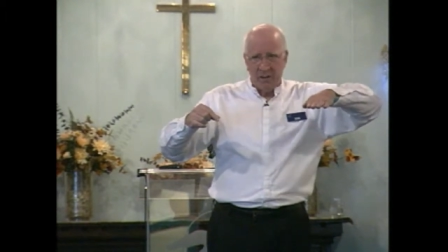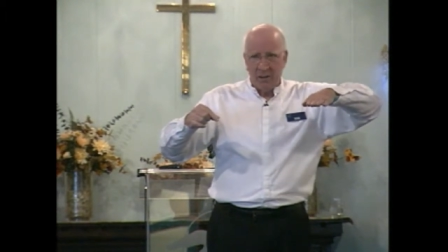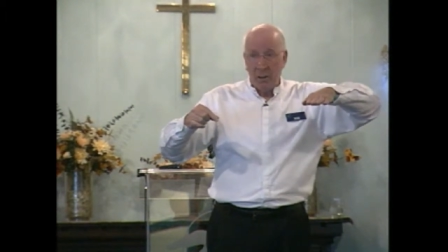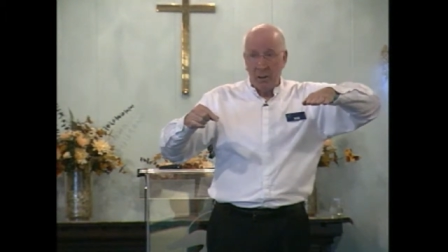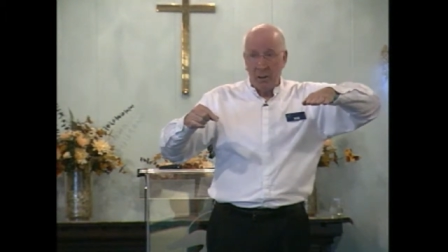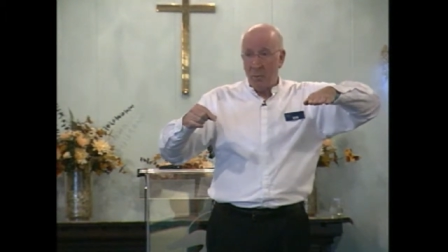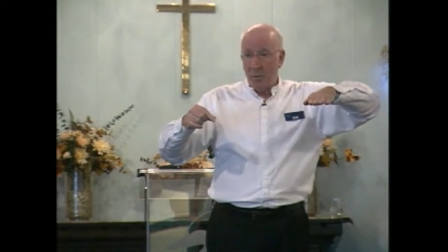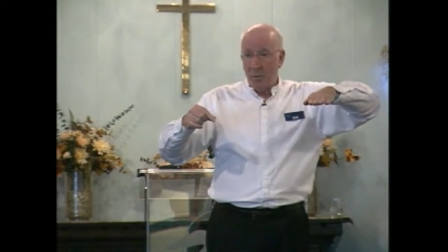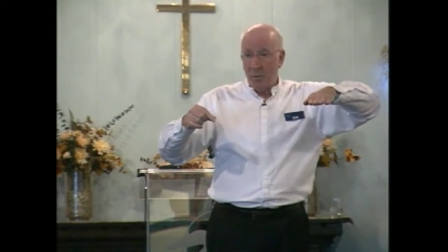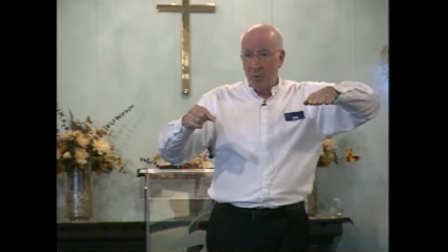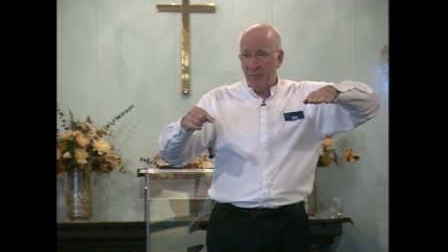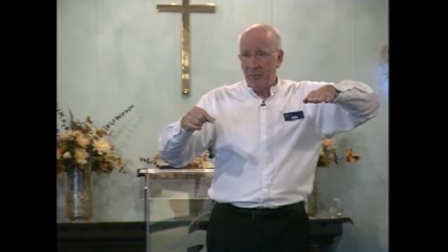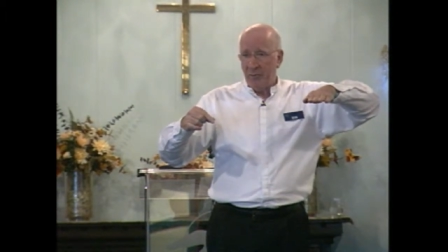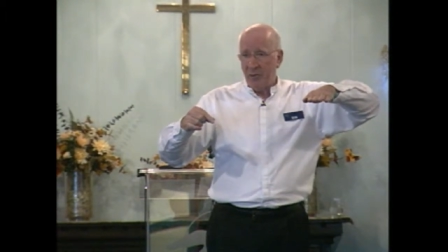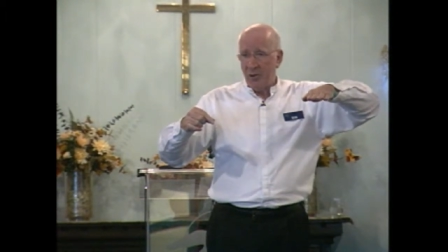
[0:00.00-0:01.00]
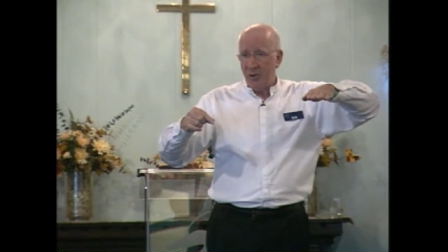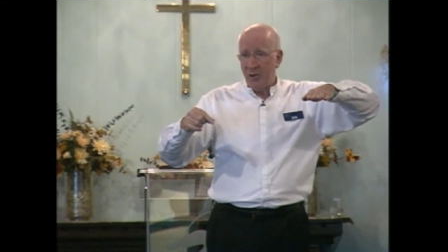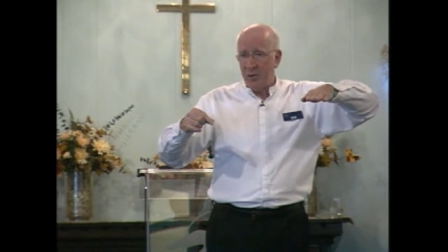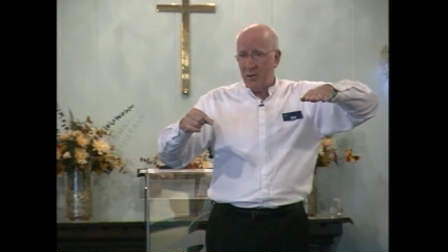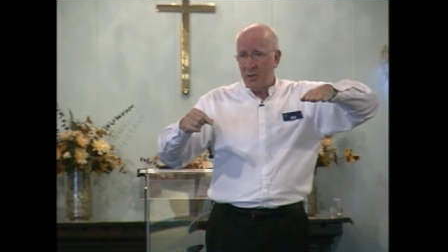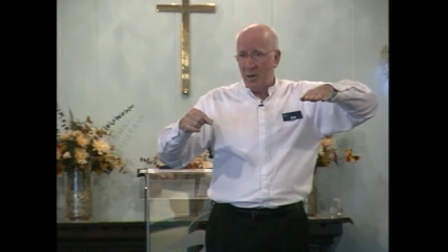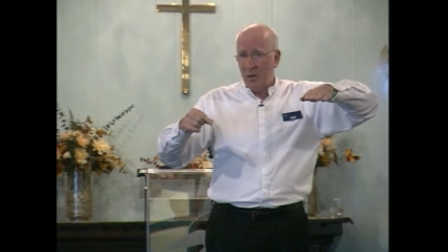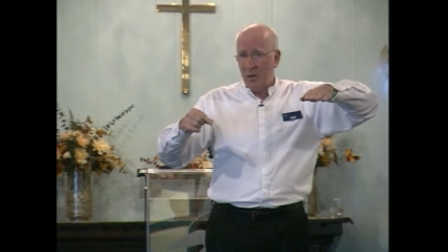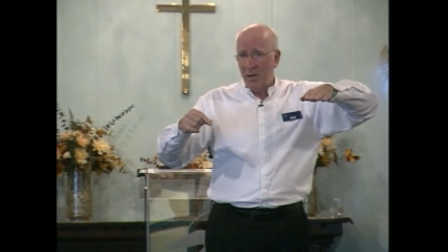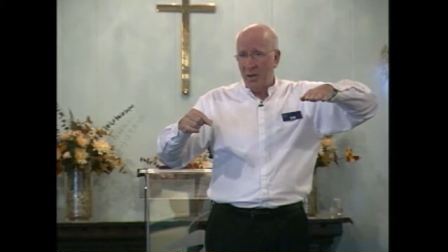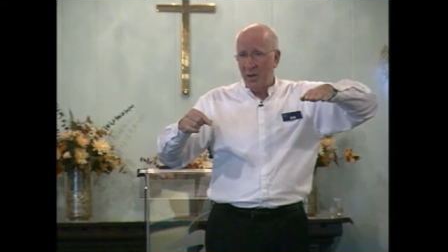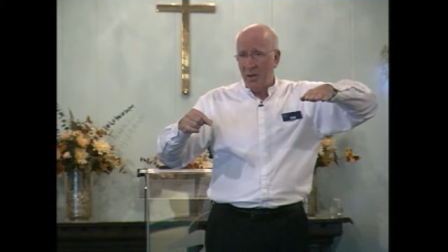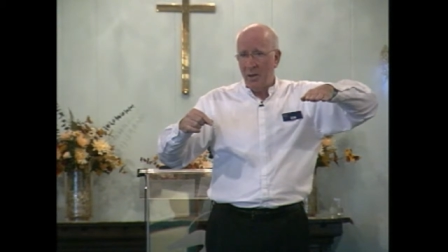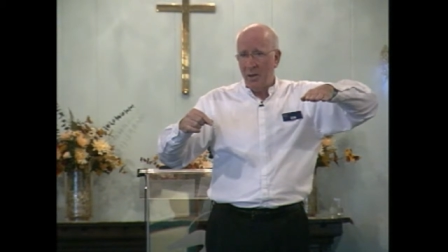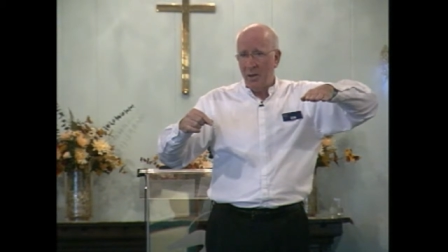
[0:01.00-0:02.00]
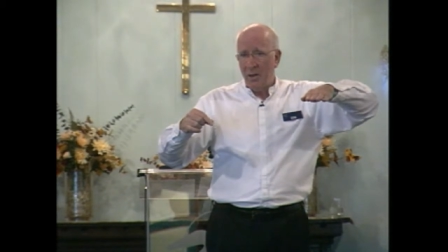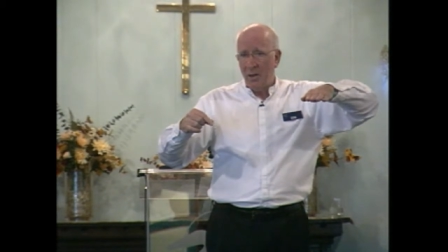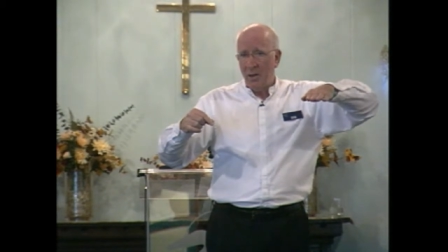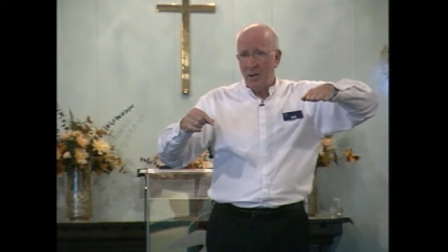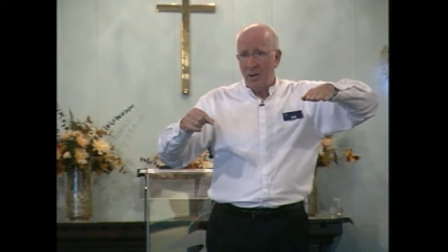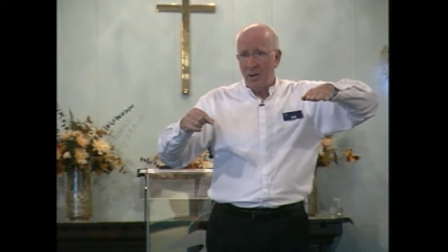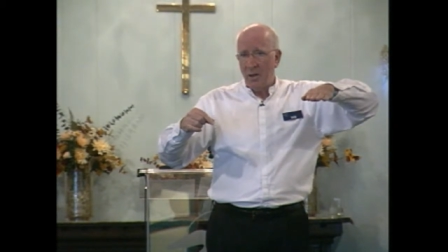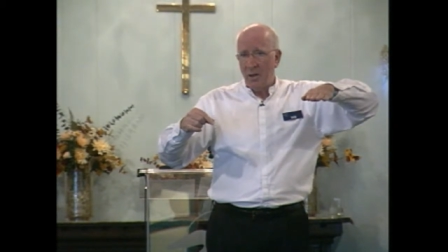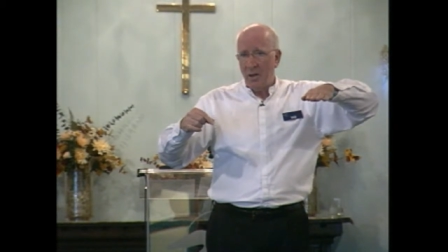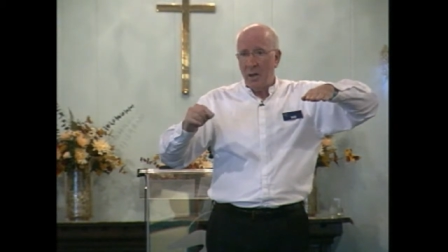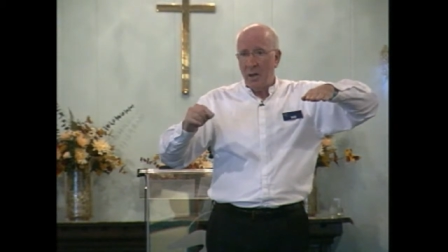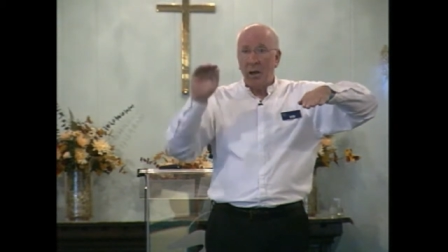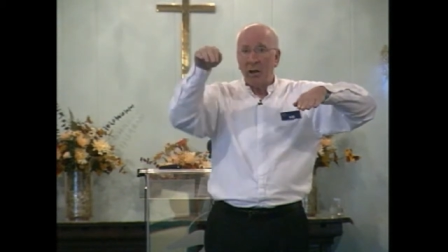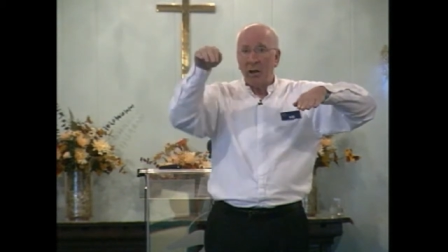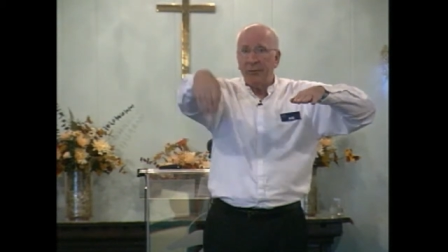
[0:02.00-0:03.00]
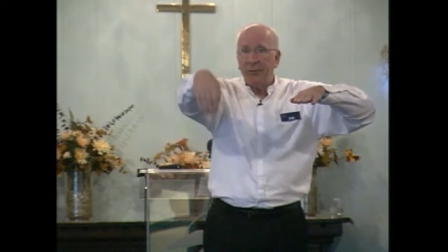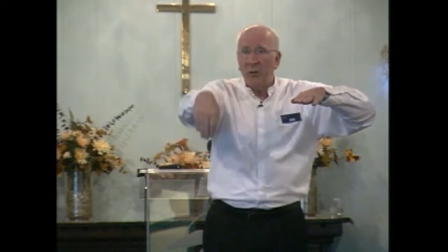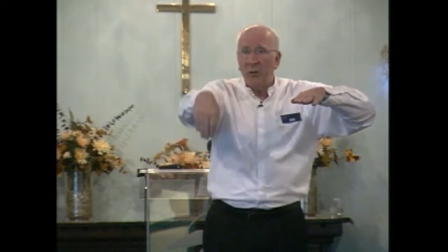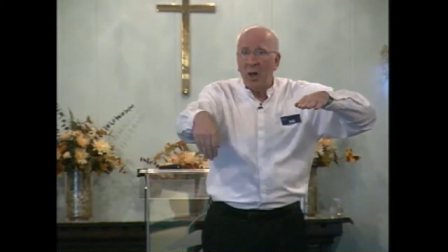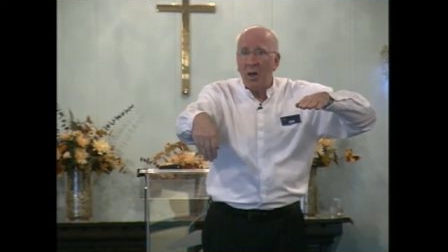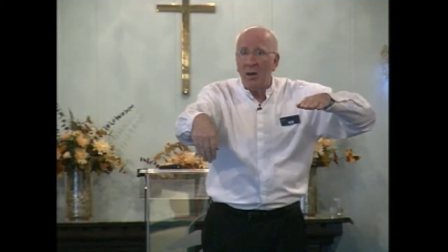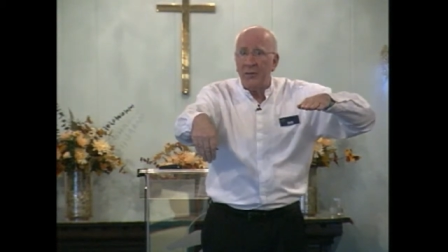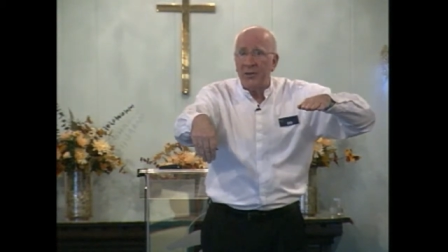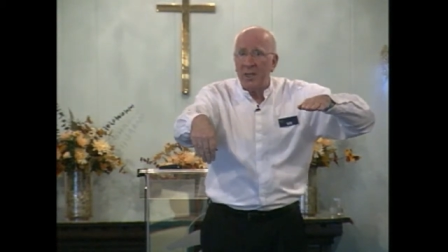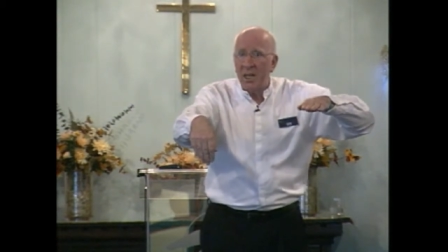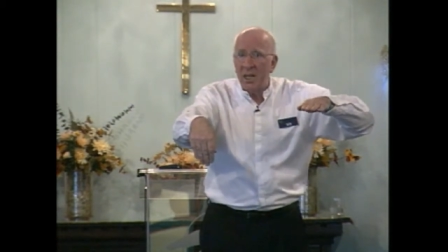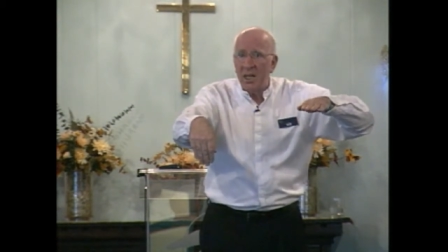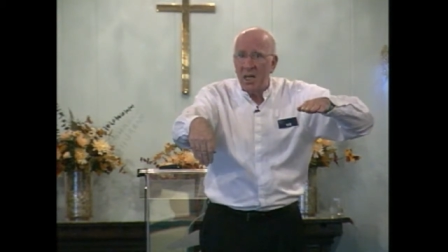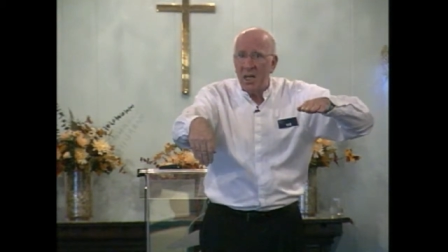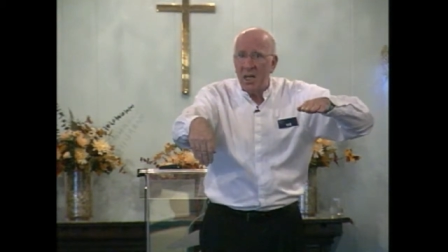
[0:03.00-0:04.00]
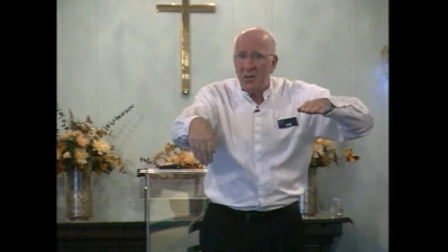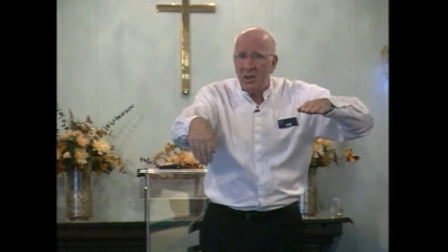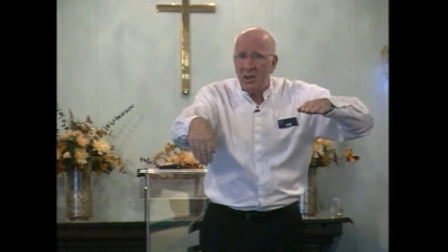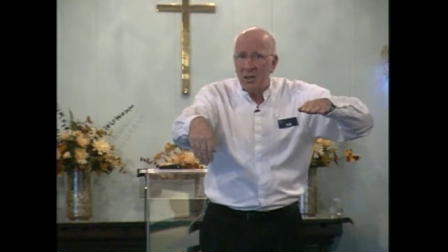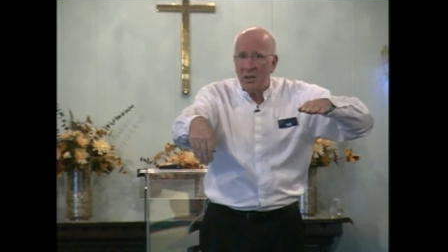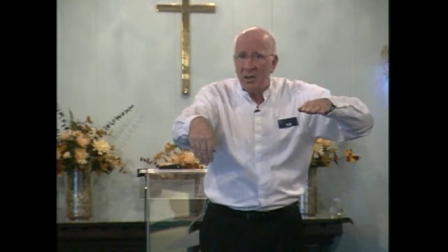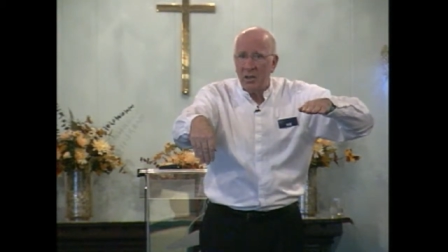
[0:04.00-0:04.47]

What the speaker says: Anybody remember what the fear is? I'm going to fall off the edge.